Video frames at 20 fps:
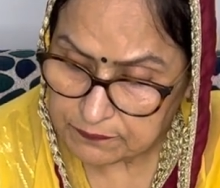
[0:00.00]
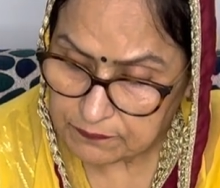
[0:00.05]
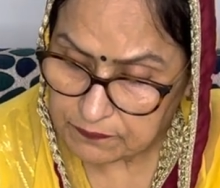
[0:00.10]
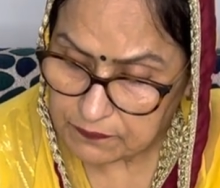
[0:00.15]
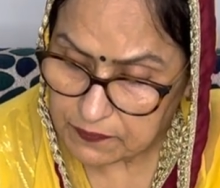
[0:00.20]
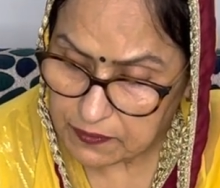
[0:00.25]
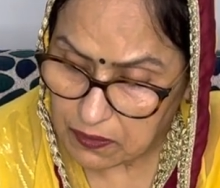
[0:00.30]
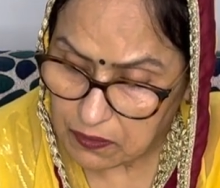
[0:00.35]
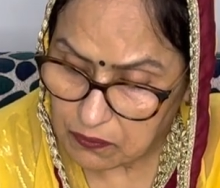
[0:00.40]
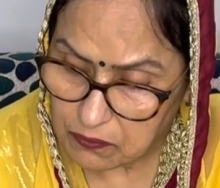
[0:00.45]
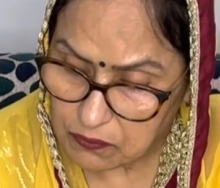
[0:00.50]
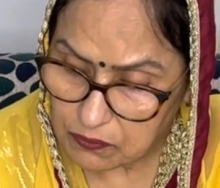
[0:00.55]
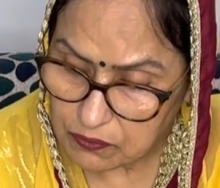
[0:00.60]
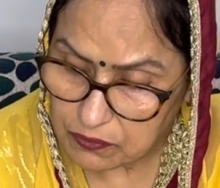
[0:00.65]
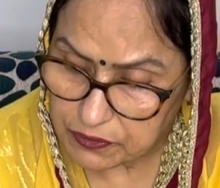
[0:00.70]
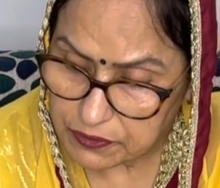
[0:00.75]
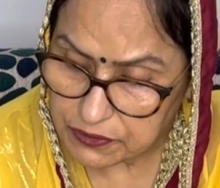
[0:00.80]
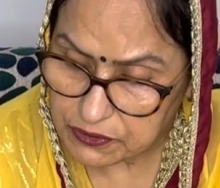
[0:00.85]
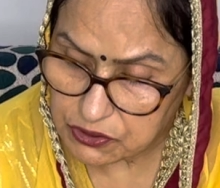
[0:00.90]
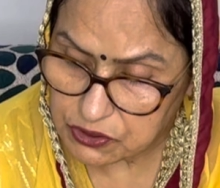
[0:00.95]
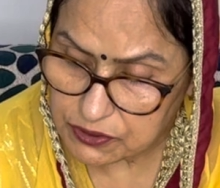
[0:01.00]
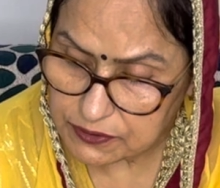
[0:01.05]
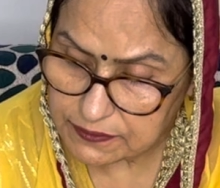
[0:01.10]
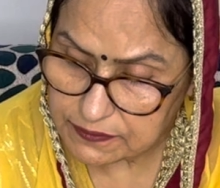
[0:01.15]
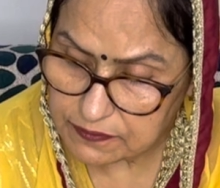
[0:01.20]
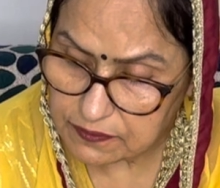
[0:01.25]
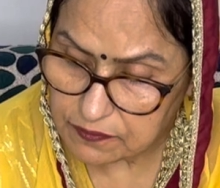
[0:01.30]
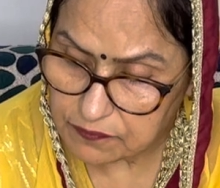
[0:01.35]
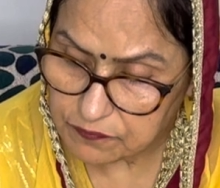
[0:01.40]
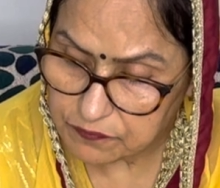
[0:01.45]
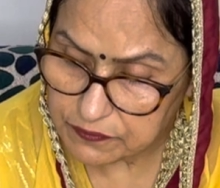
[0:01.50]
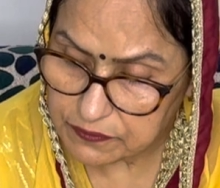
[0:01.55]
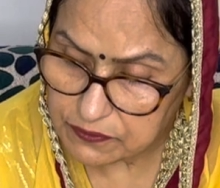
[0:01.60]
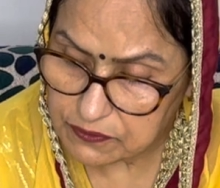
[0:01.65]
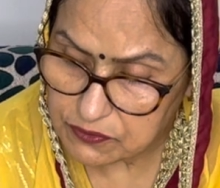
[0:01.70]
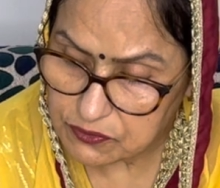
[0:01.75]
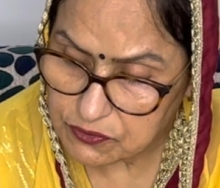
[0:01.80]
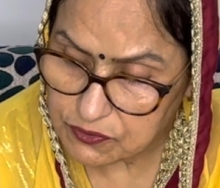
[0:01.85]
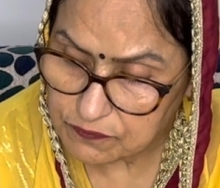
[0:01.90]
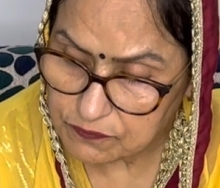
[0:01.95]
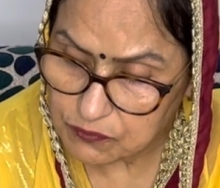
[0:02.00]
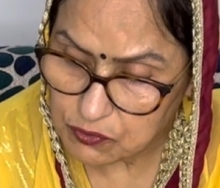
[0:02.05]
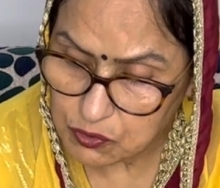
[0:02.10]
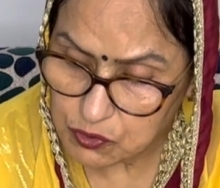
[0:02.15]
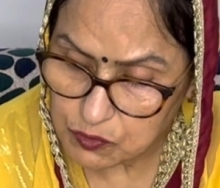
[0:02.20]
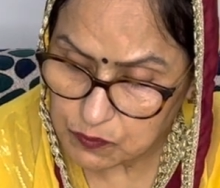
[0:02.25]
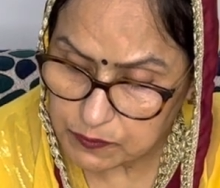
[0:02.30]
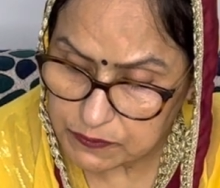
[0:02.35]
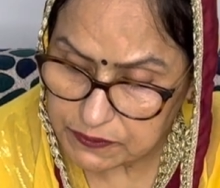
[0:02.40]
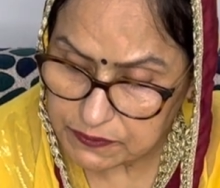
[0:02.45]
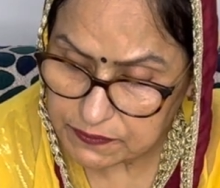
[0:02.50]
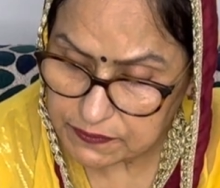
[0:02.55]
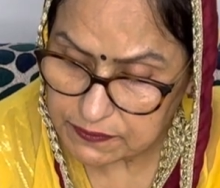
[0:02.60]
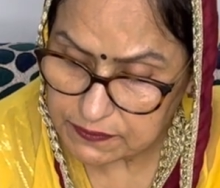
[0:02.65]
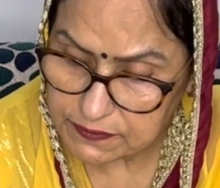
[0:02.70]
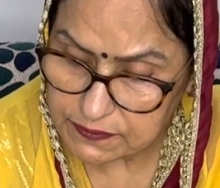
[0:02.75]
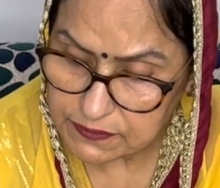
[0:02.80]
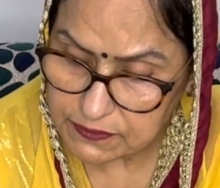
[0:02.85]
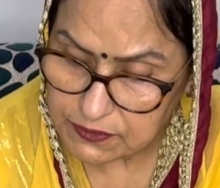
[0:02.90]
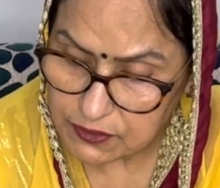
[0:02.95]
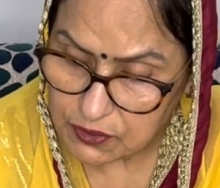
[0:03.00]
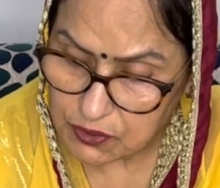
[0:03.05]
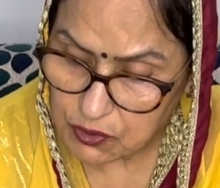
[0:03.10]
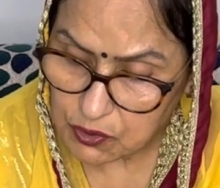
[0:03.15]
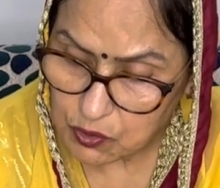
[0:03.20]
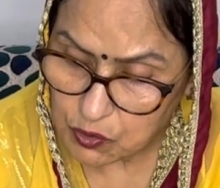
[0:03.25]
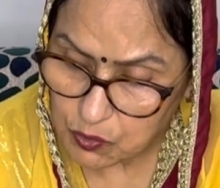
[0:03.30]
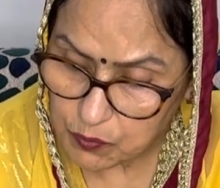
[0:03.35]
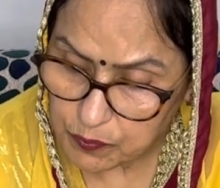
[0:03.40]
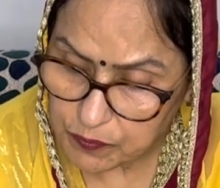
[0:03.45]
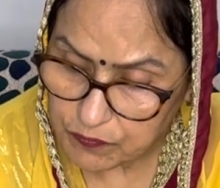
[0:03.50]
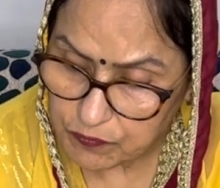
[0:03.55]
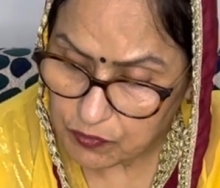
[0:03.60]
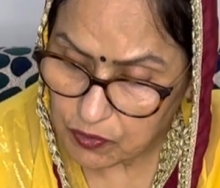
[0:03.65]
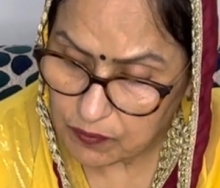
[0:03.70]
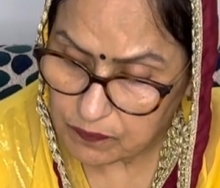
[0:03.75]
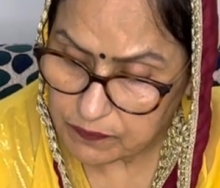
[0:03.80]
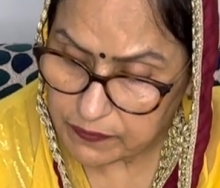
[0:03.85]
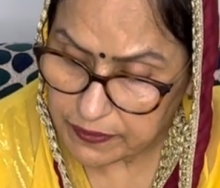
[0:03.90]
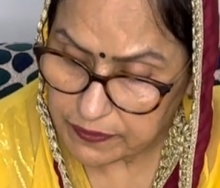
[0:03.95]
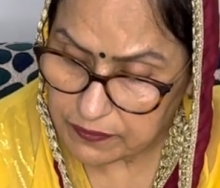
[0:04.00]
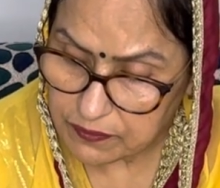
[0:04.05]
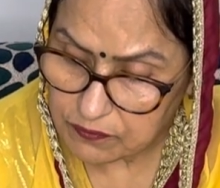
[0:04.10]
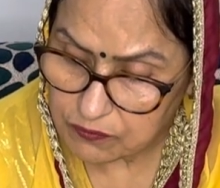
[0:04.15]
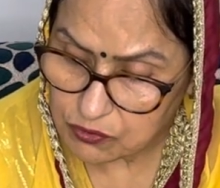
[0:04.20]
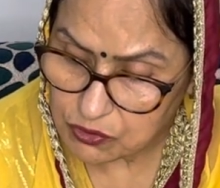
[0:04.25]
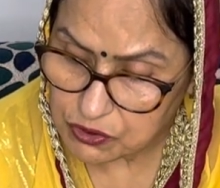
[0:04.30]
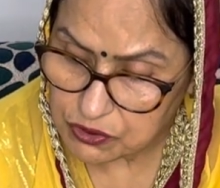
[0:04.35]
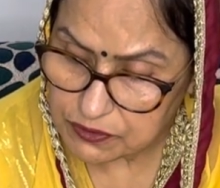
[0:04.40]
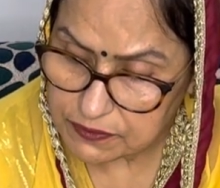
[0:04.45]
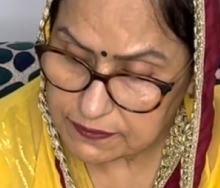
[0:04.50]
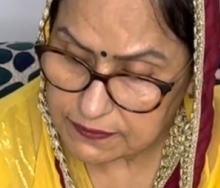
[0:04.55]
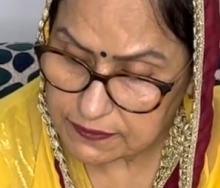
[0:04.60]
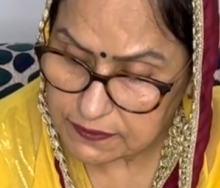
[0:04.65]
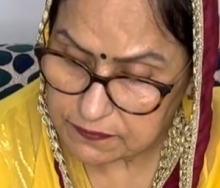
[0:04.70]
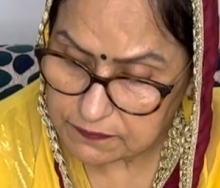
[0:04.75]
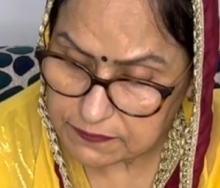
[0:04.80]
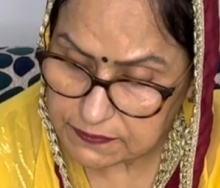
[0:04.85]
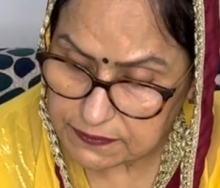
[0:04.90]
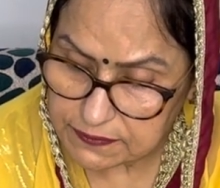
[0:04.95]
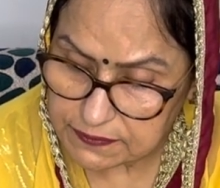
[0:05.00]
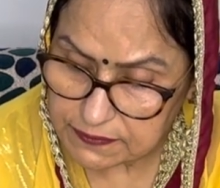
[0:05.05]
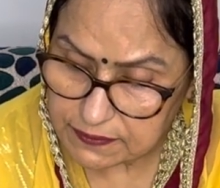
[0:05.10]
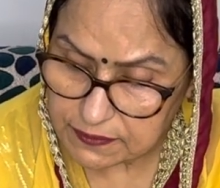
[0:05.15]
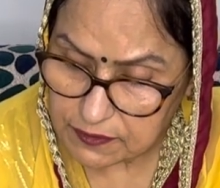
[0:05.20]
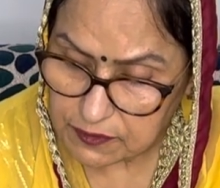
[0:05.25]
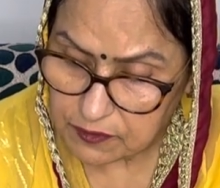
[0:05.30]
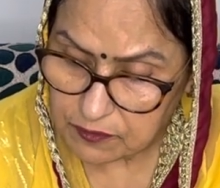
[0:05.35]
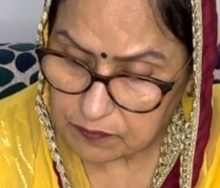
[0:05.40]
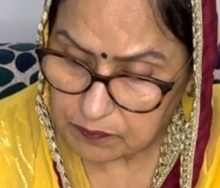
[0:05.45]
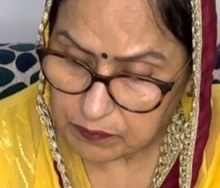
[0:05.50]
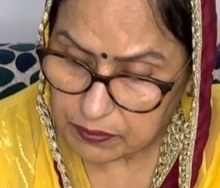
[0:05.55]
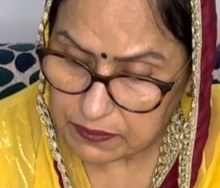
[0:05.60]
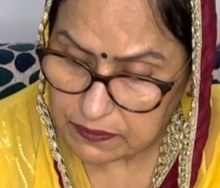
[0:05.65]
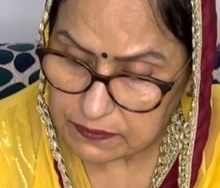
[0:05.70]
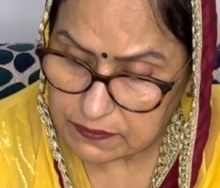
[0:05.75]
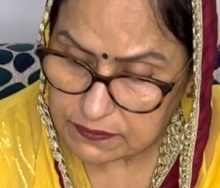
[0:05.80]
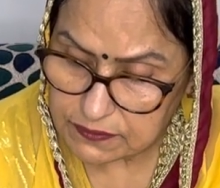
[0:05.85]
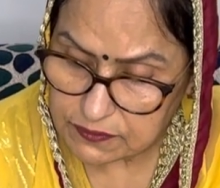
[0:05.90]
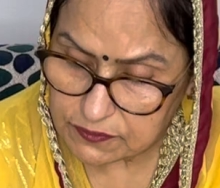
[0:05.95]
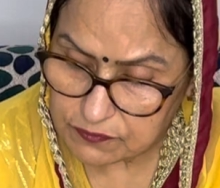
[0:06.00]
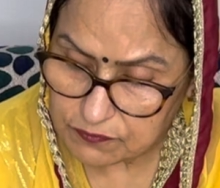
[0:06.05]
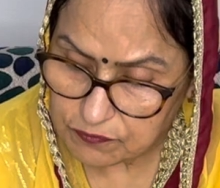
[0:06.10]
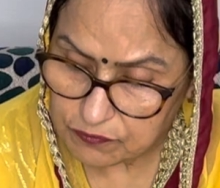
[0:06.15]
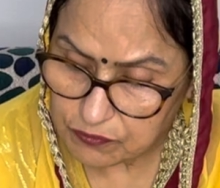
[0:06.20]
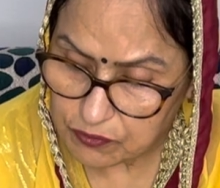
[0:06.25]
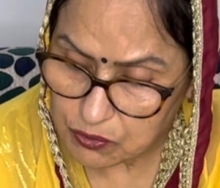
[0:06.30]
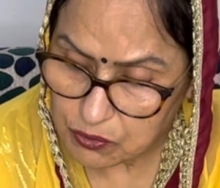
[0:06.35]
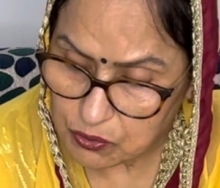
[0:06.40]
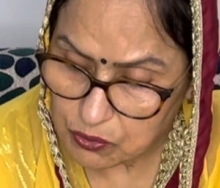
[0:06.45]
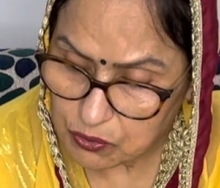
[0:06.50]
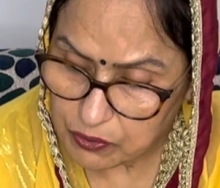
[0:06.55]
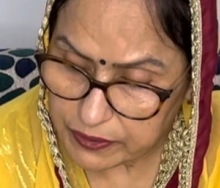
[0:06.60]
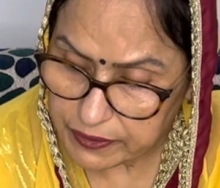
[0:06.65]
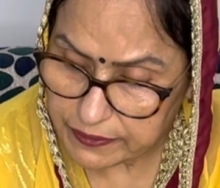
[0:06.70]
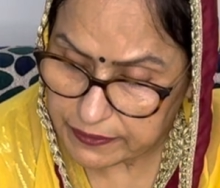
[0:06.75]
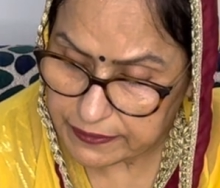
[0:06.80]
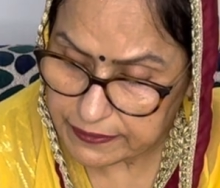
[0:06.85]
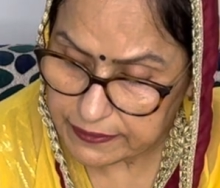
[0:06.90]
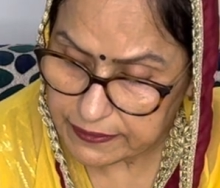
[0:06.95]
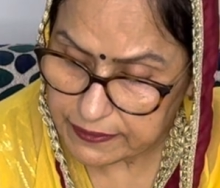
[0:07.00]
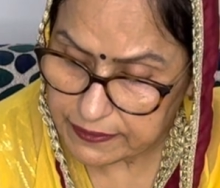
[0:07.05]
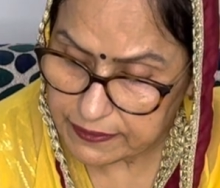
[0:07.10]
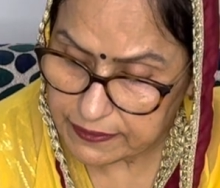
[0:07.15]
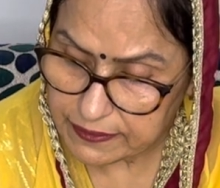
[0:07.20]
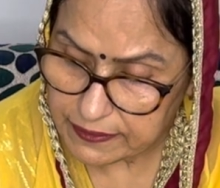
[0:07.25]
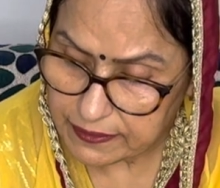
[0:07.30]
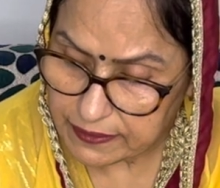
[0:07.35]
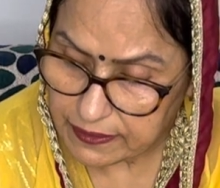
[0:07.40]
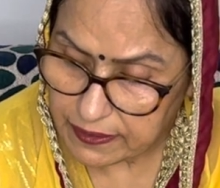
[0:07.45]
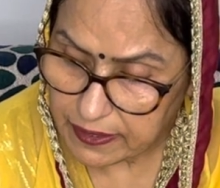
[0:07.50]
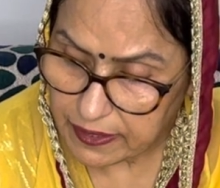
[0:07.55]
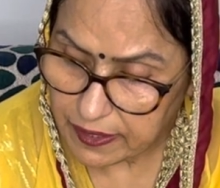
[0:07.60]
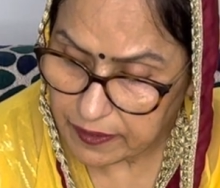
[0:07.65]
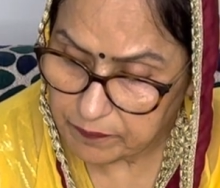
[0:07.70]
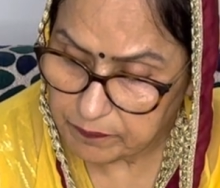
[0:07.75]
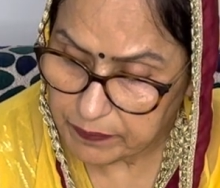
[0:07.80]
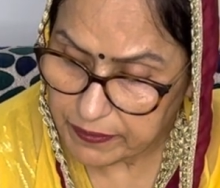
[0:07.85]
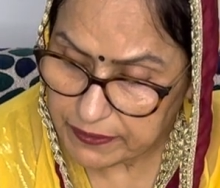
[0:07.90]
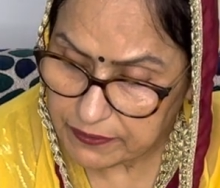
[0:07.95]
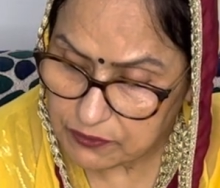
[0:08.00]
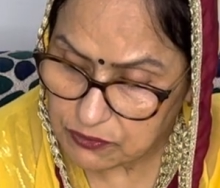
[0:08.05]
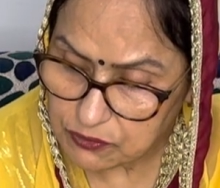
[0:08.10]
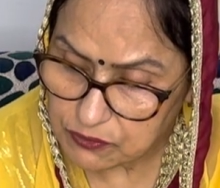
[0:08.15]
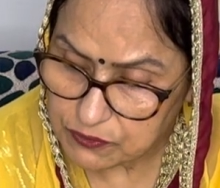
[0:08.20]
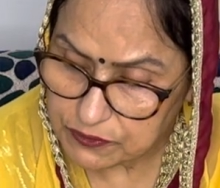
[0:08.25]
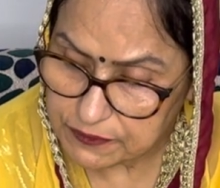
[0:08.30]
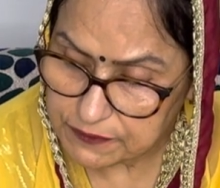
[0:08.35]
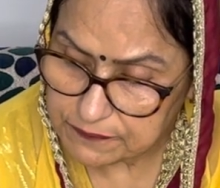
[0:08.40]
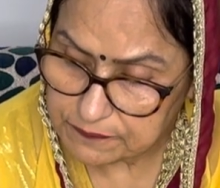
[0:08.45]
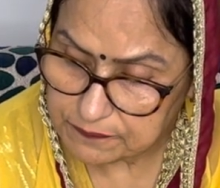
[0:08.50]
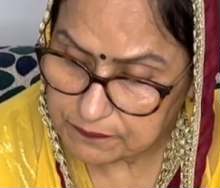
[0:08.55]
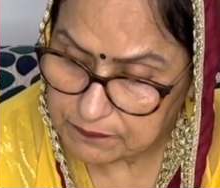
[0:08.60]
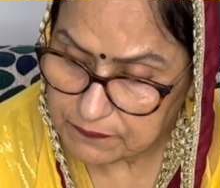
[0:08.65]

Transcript: Thou arrangest the affairs of those persons who perform thine devotional service. Pulse, flour, ghee, I beg to thee.